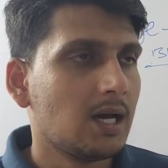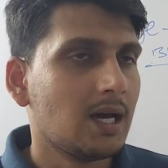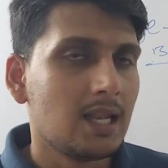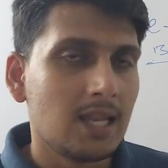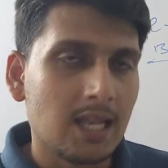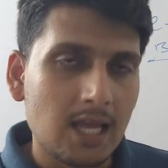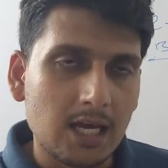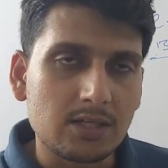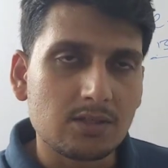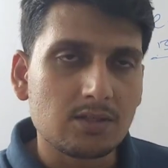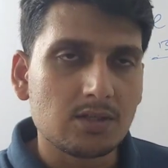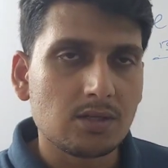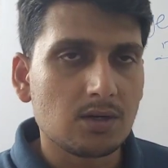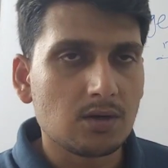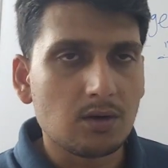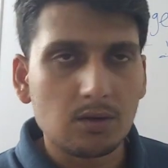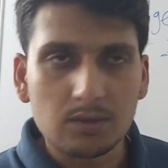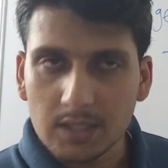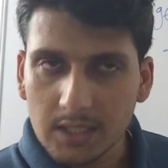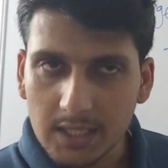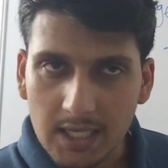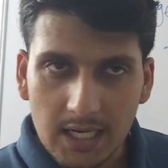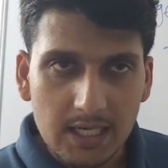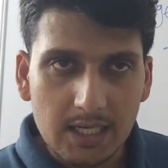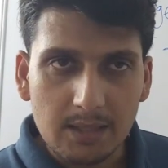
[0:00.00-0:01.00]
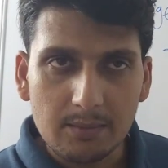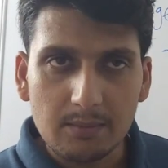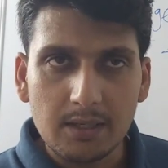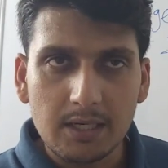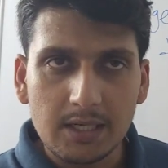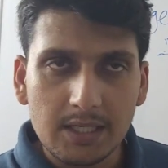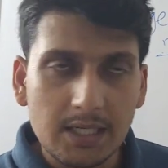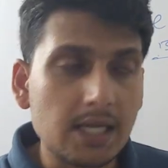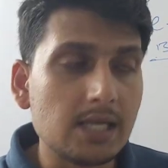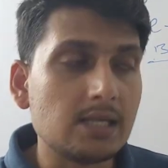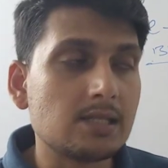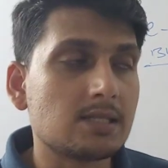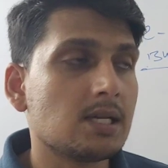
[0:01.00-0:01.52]
lecture on the
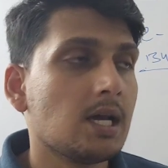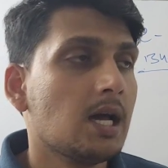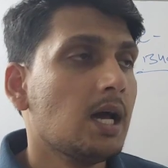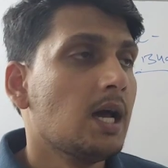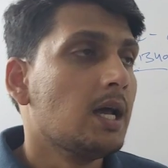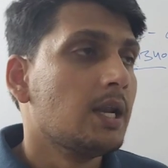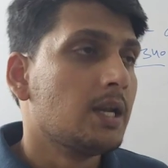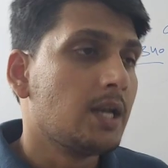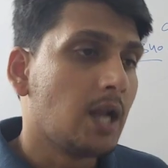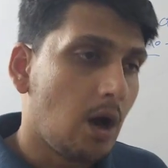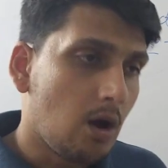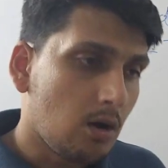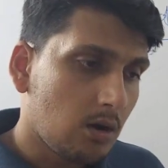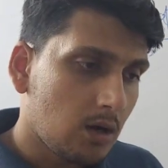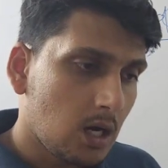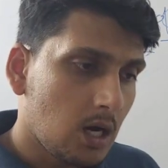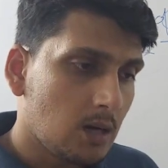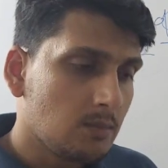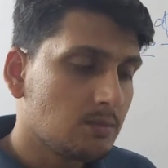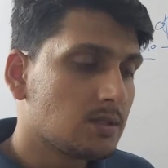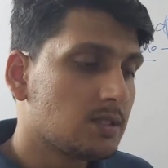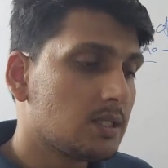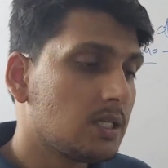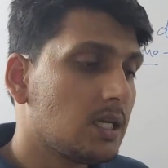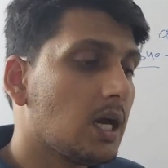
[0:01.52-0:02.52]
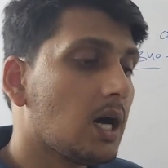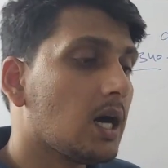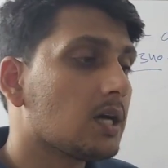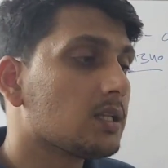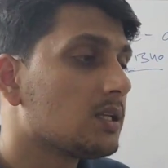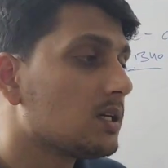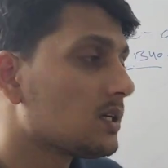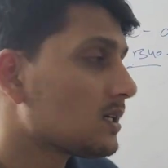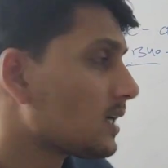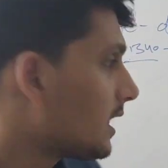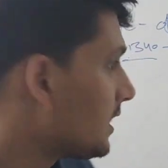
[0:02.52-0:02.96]
Canterbury Tales. Now comes the other